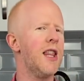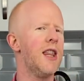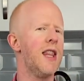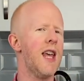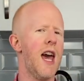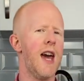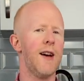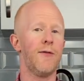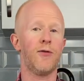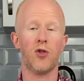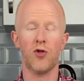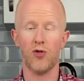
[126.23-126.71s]
they
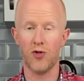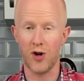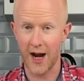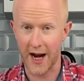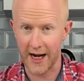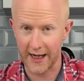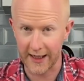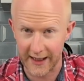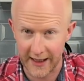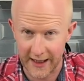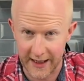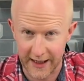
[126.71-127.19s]
have
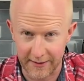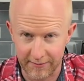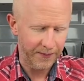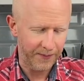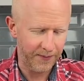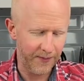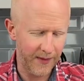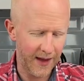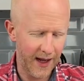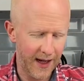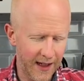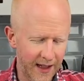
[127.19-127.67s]
created.
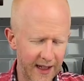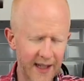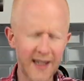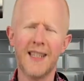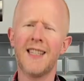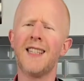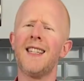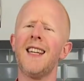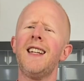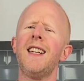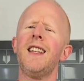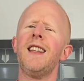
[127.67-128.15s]

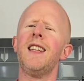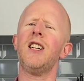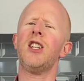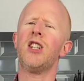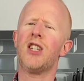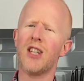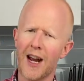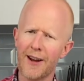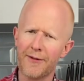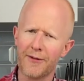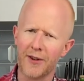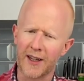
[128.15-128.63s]
Consider the
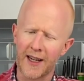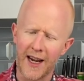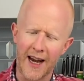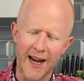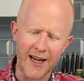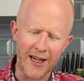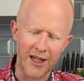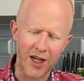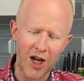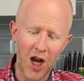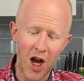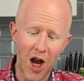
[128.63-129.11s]
Jaffa
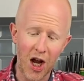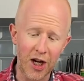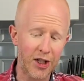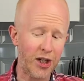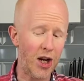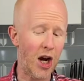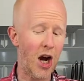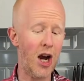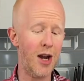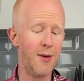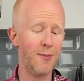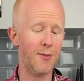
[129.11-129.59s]
Cake, a
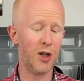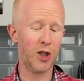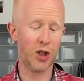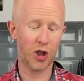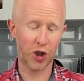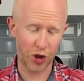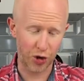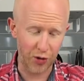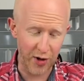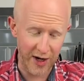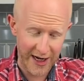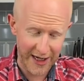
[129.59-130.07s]
timeless
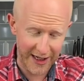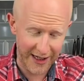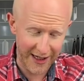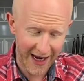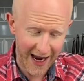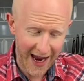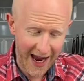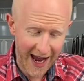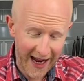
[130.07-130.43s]
treat.